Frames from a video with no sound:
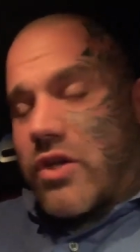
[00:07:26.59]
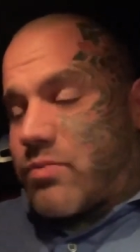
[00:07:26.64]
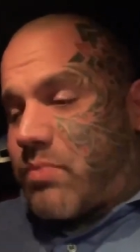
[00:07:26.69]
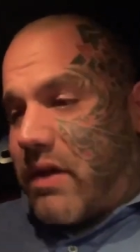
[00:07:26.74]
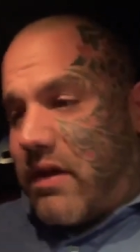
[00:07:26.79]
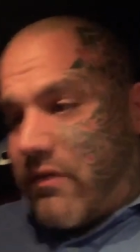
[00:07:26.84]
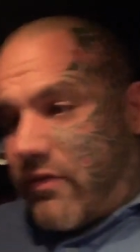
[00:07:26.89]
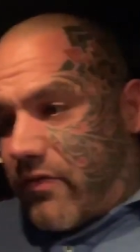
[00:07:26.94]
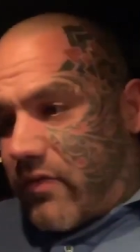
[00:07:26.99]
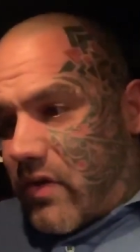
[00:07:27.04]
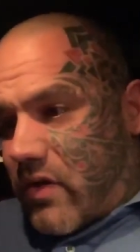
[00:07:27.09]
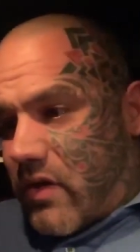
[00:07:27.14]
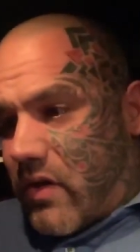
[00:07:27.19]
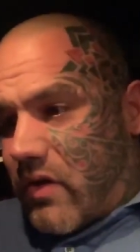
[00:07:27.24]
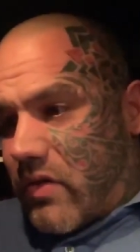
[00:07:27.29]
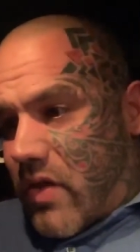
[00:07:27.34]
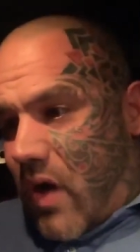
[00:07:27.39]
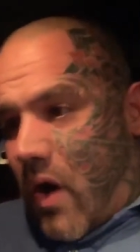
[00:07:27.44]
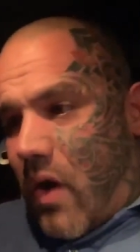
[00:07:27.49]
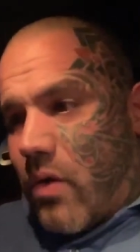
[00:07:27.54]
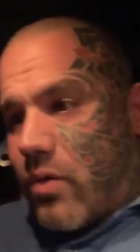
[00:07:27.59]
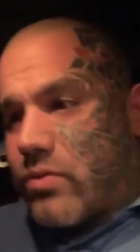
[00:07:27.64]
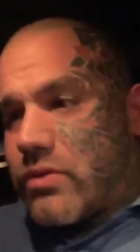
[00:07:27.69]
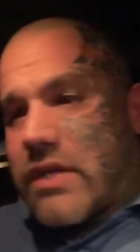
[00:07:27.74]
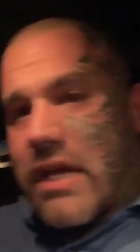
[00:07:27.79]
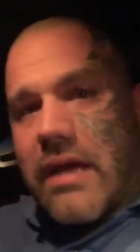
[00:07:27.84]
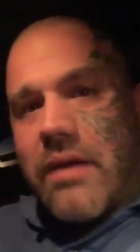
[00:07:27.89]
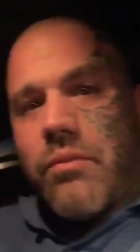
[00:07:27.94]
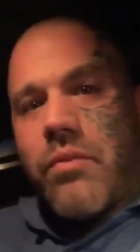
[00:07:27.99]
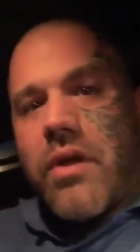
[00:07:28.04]
I speak for the
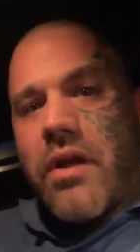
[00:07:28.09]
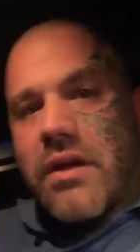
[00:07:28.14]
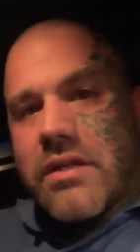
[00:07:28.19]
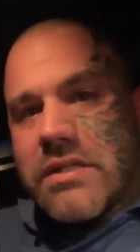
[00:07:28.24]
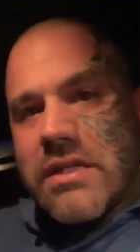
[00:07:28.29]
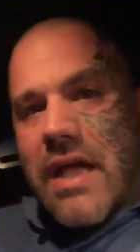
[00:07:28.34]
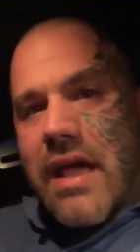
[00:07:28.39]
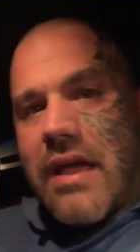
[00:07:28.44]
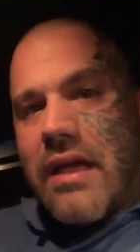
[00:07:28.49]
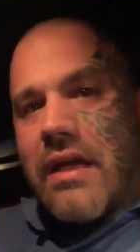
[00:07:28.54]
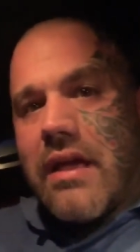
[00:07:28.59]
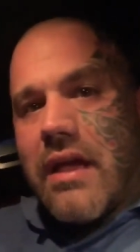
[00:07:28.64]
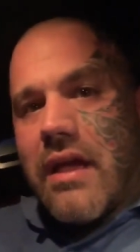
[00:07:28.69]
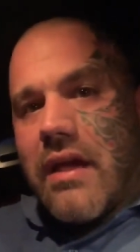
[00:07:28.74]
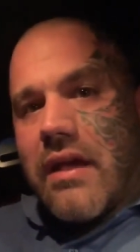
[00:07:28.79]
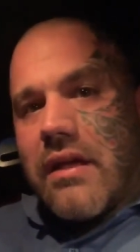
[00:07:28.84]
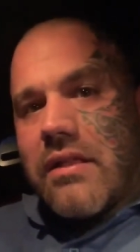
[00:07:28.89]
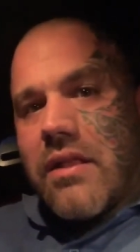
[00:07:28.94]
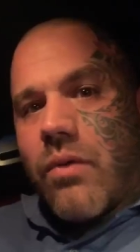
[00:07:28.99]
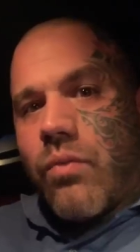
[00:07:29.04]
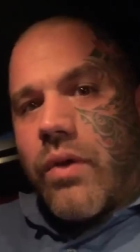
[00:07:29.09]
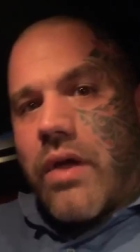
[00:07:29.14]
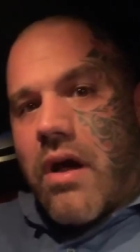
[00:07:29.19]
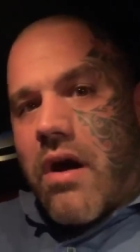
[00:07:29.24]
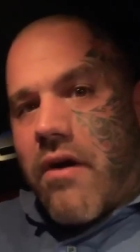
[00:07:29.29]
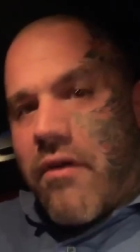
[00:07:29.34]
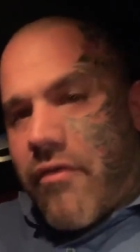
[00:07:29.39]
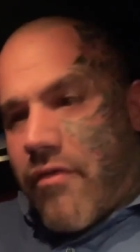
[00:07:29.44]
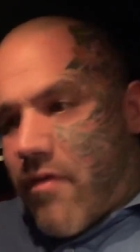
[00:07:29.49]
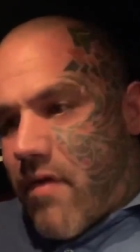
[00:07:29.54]
whole team when I say that
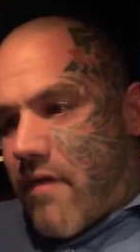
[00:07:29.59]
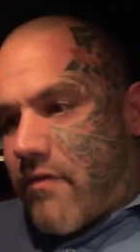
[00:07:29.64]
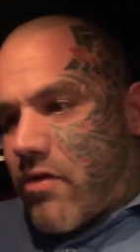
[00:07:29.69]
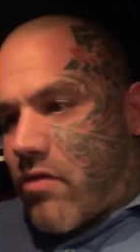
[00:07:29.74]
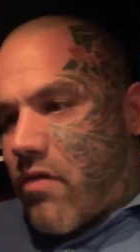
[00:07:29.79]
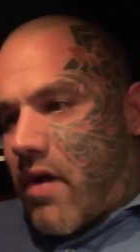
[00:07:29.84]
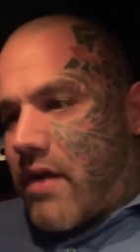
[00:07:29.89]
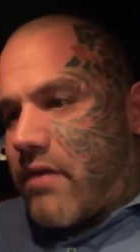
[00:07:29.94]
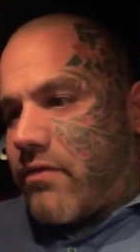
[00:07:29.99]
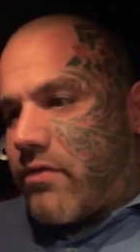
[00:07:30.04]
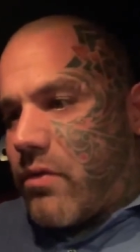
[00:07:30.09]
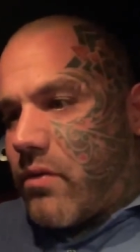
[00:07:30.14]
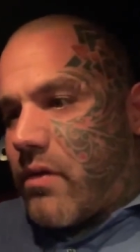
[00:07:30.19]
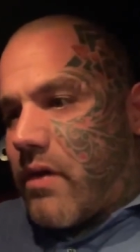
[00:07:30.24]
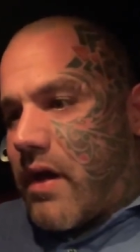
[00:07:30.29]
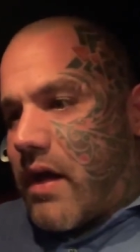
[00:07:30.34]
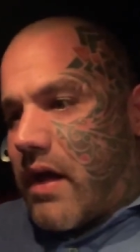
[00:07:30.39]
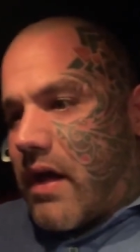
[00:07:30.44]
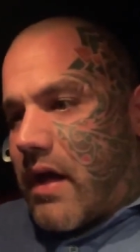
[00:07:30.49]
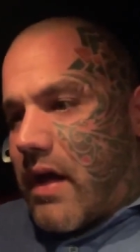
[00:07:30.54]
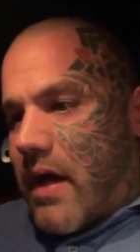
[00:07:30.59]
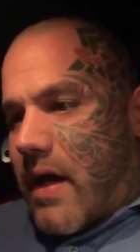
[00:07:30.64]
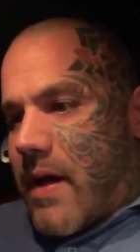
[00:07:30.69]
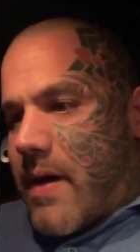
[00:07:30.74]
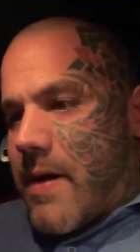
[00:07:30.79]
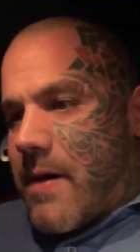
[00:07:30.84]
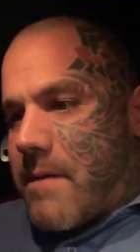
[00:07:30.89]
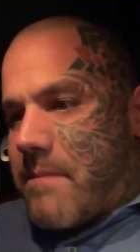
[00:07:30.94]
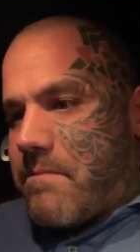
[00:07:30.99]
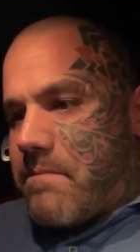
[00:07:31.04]
we are forever grateful.
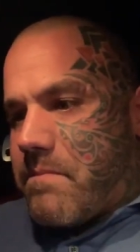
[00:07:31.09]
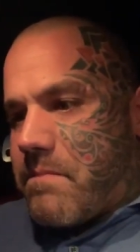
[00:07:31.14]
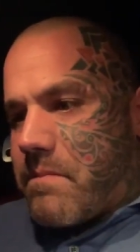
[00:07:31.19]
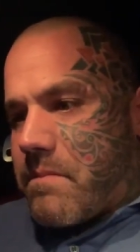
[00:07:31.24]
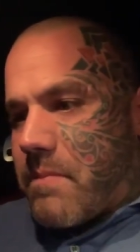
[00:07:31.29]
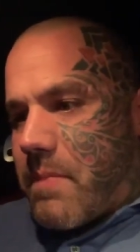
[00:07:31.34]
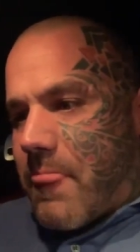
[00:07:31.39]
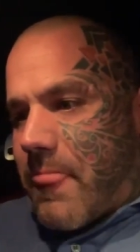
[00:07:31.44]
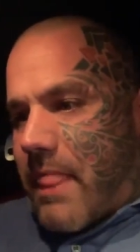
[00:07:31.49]
And